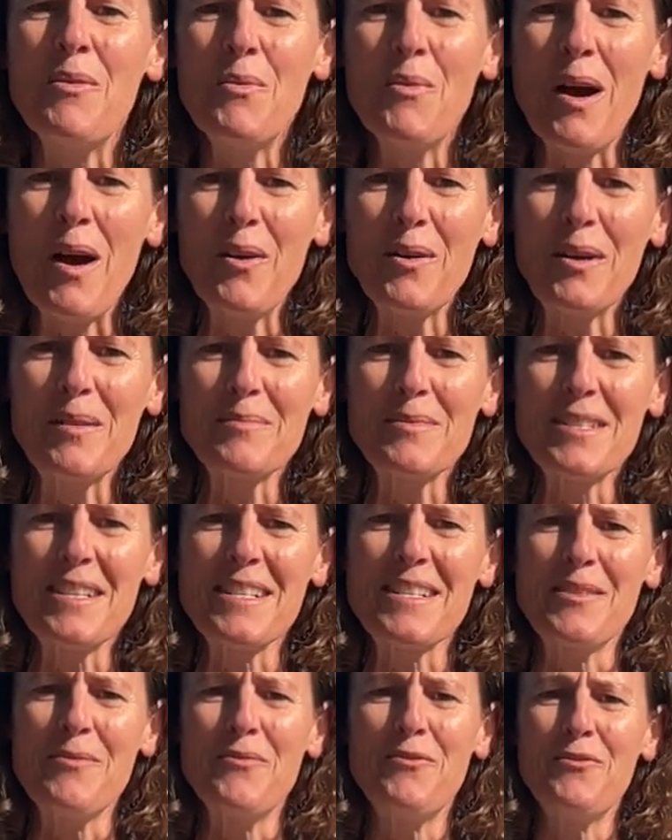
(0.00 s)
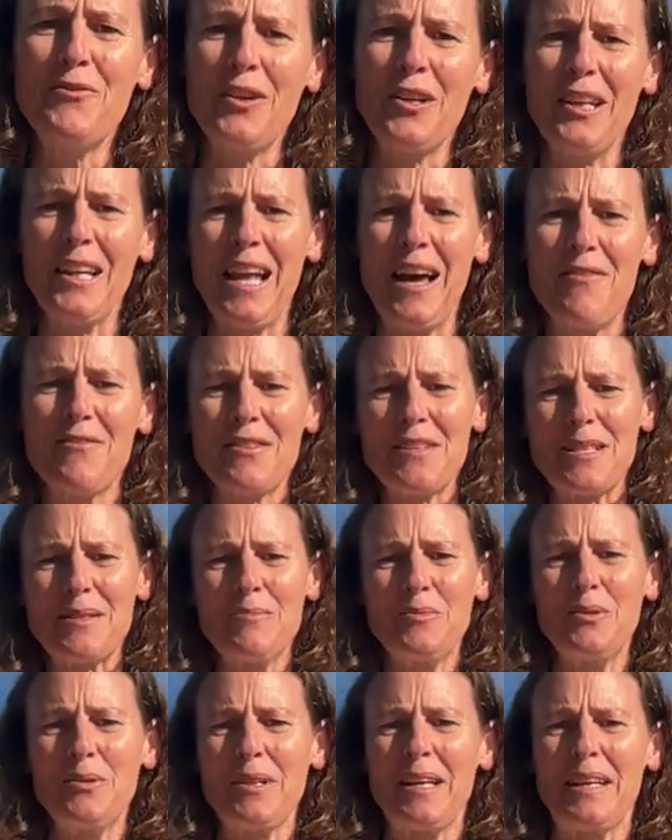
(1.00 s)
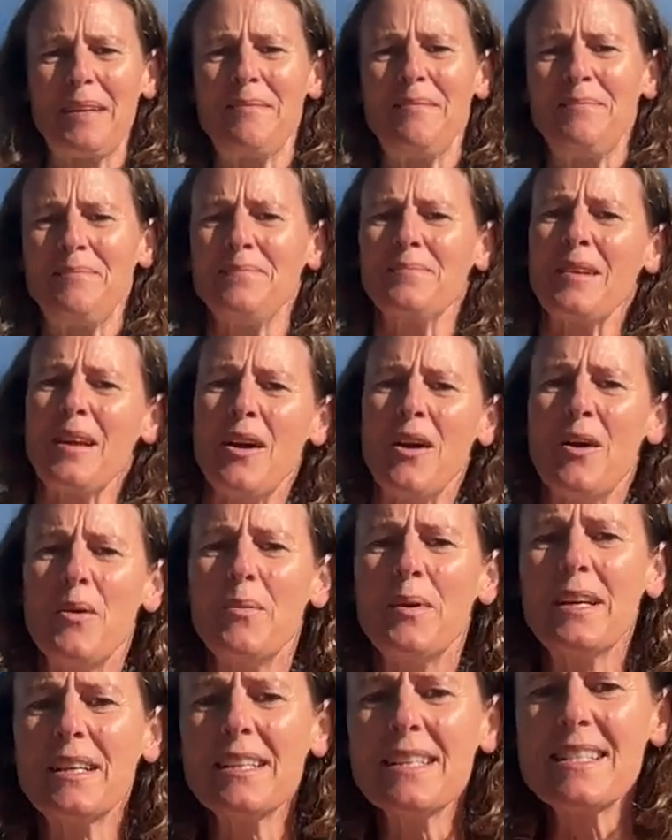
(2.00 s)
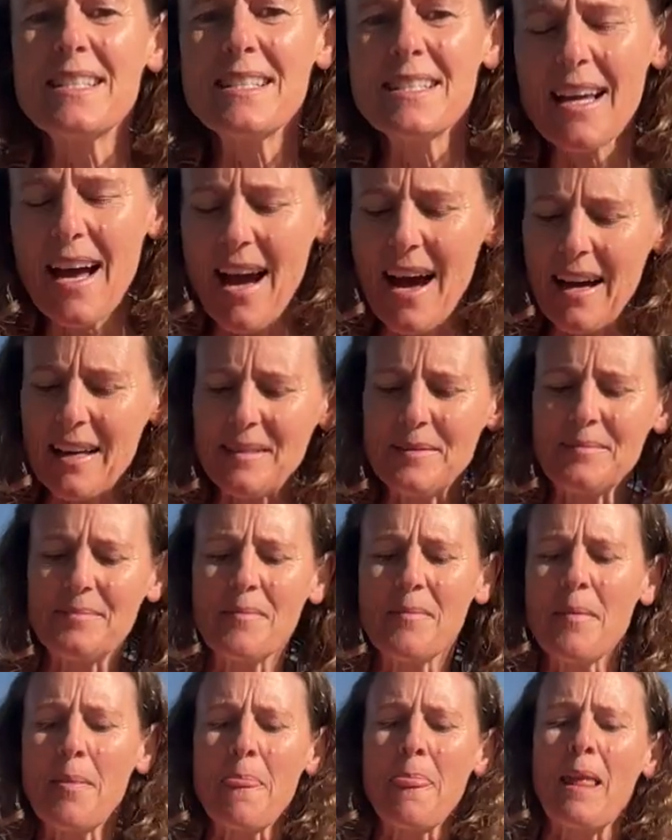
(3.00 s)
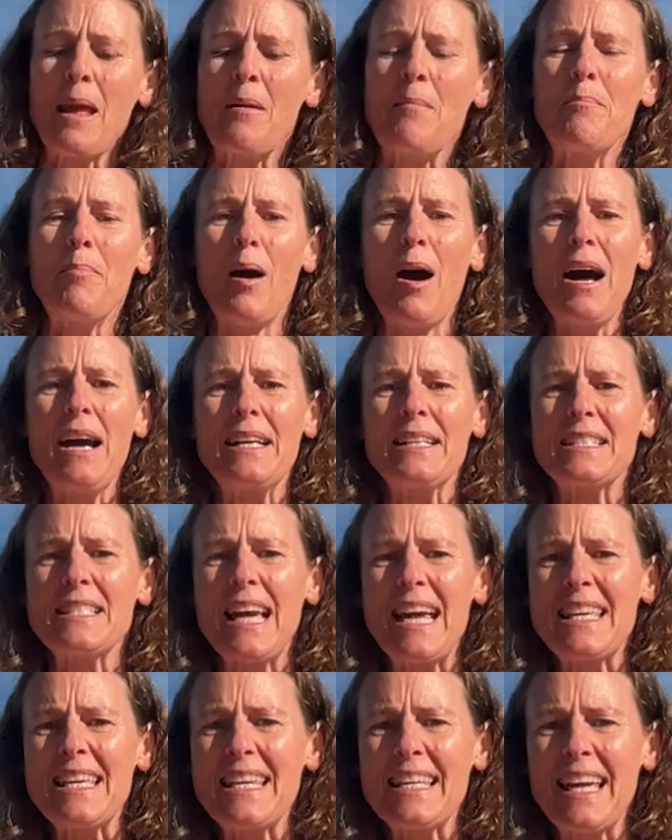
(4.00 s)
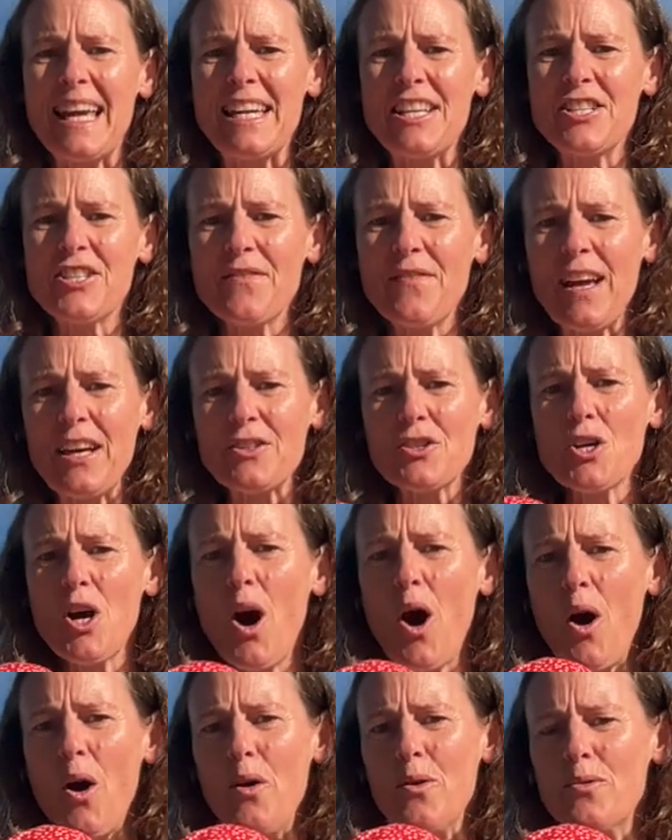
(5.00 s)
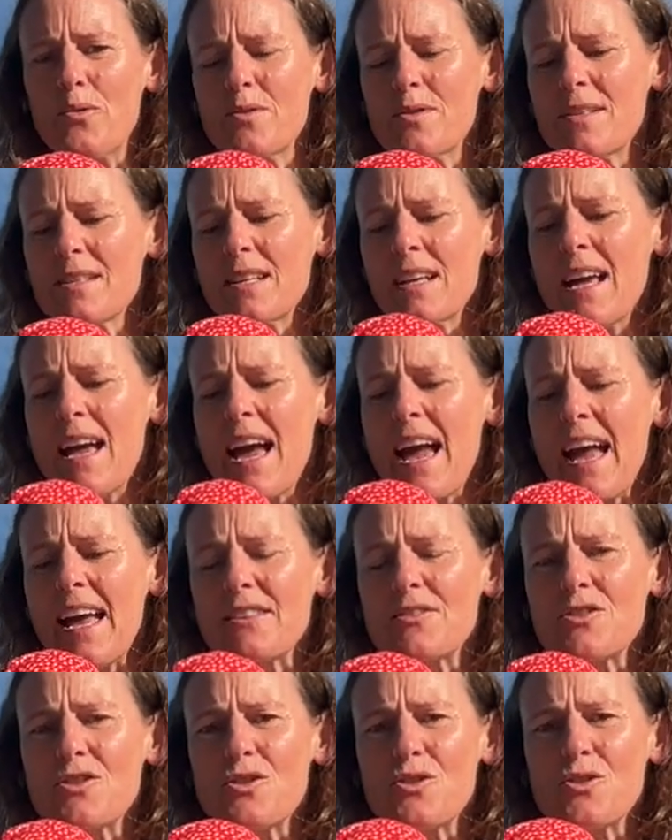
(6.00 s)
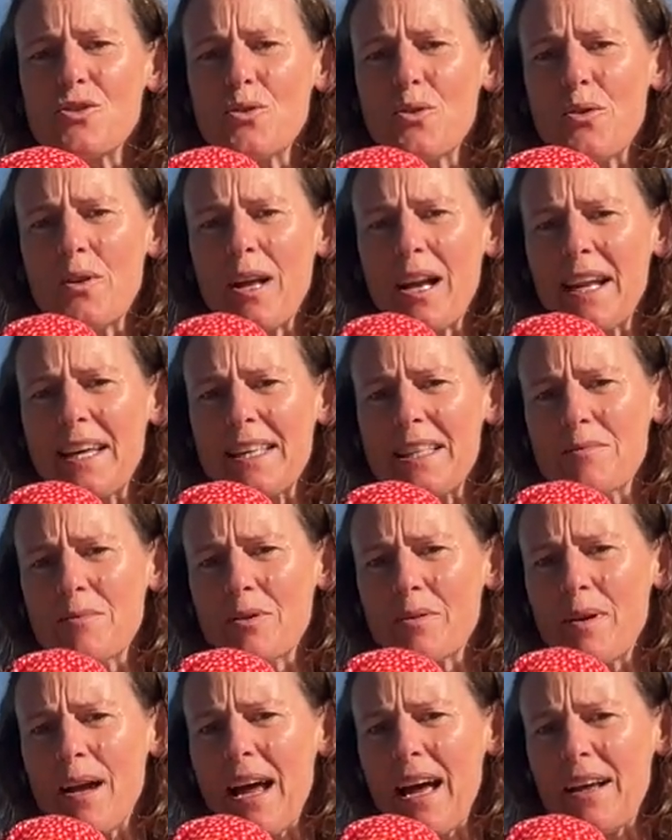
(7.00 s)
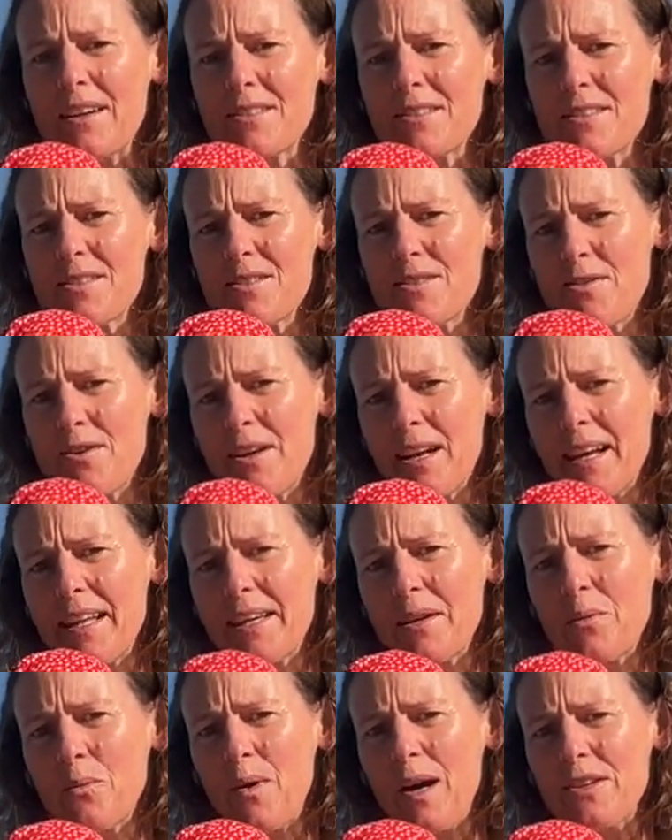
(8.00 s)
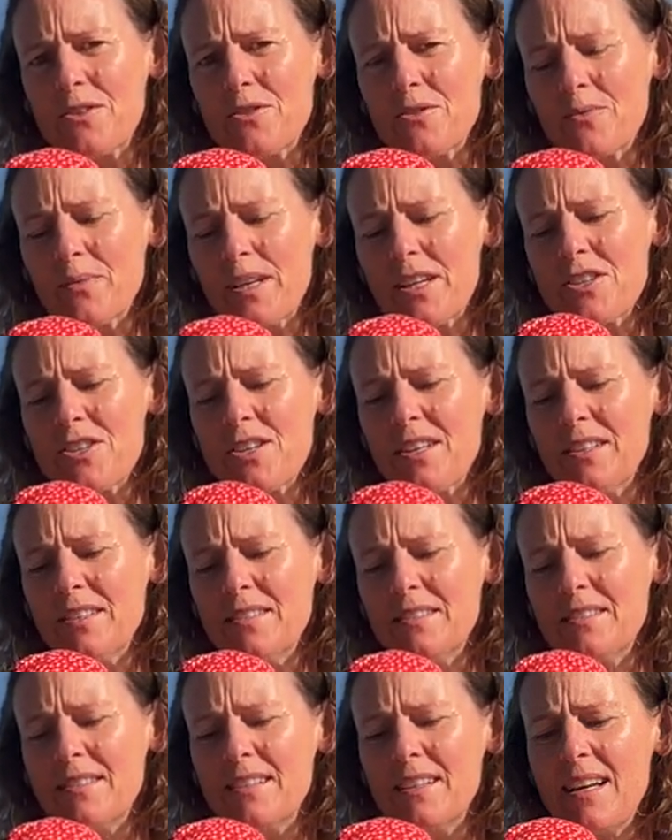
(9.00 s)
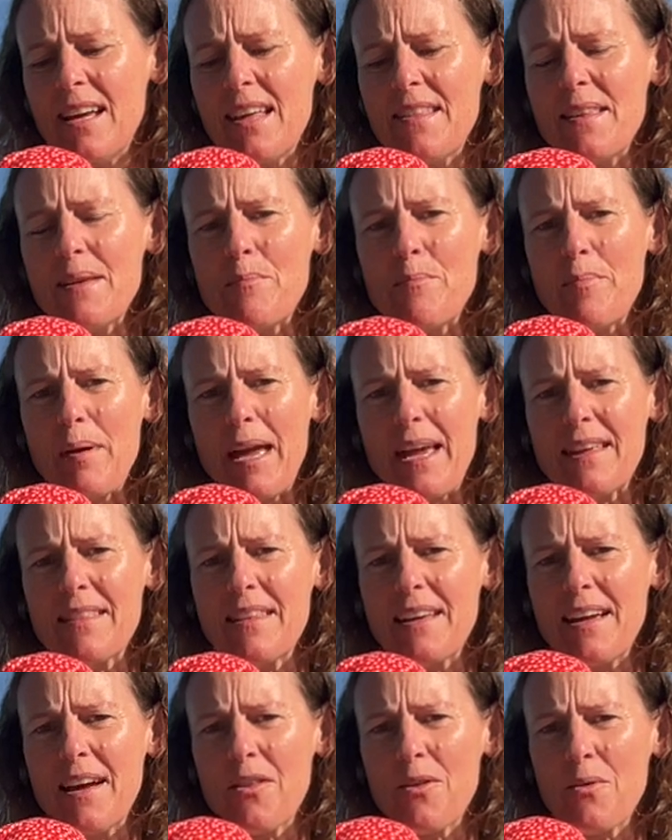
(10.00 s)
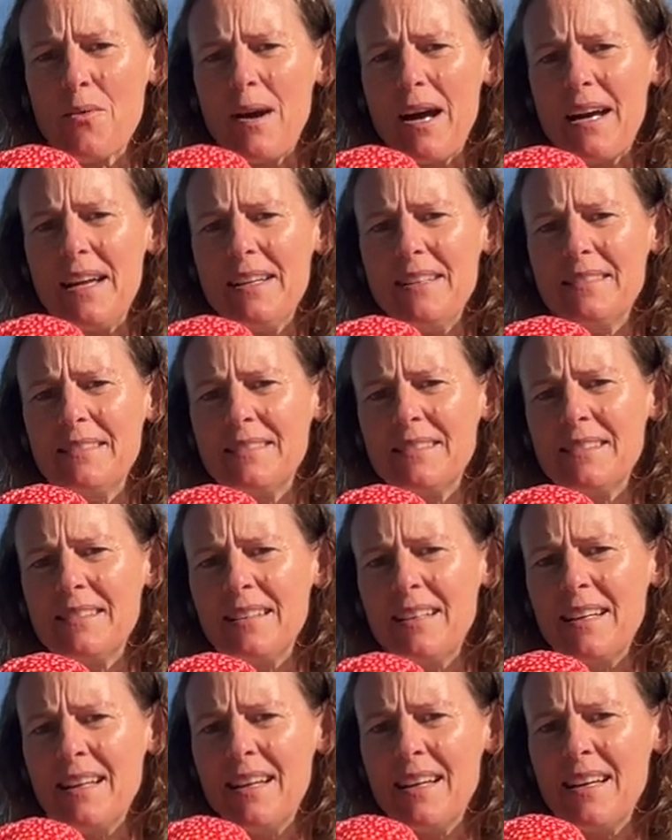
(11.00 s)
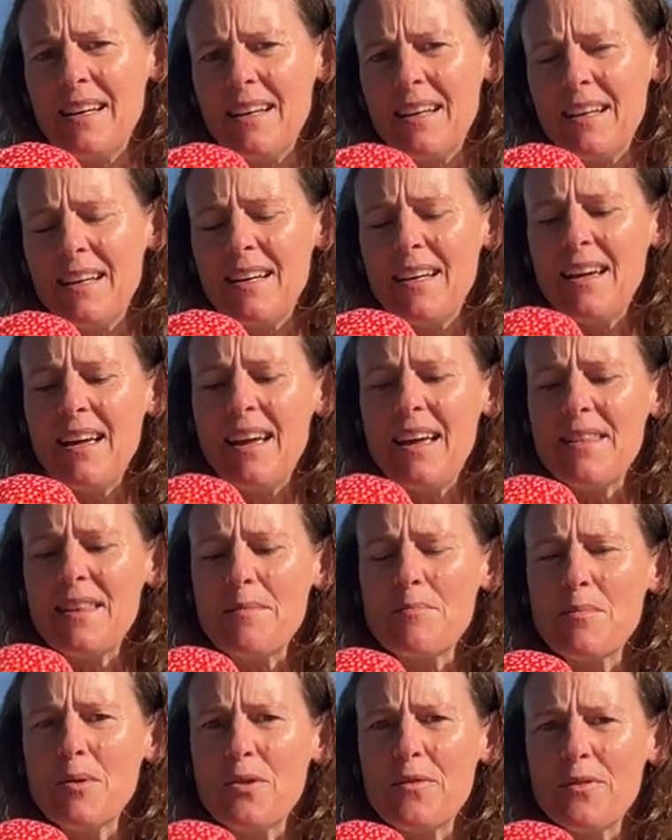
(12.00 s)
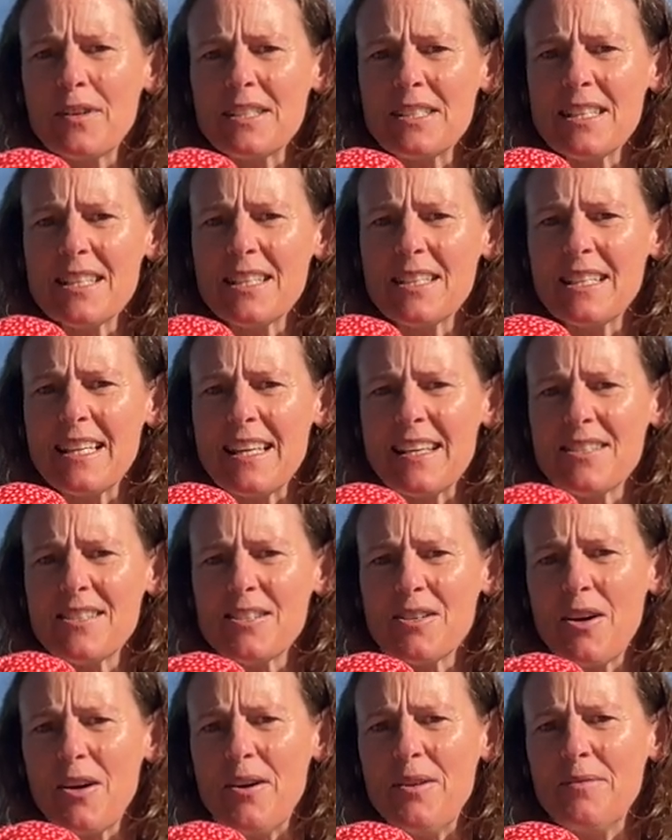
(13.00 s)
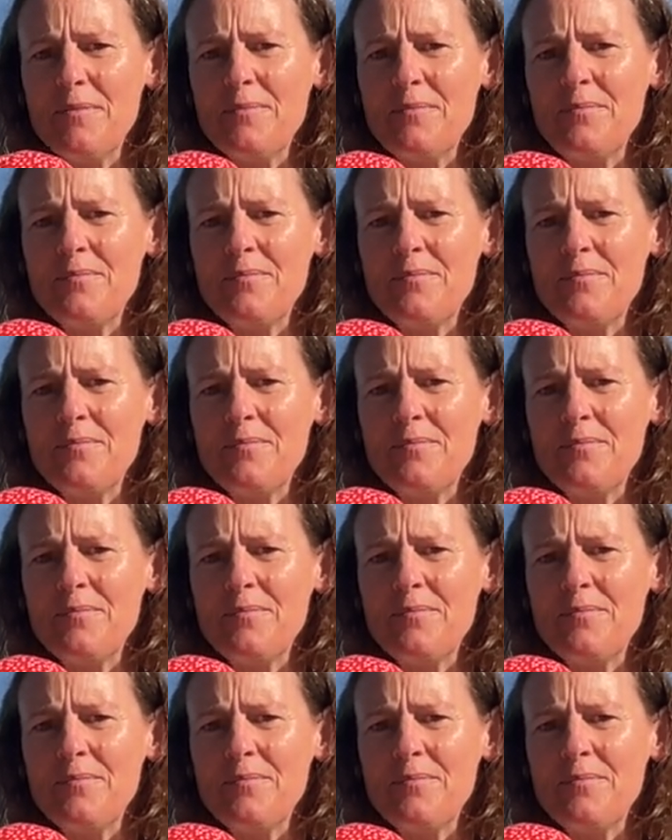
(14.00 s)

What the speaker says: Welcome to some foot love this morning. We're going to start by taking each of our toes and circling them around, circling in one direction and then back the other way, and then moving to the next toe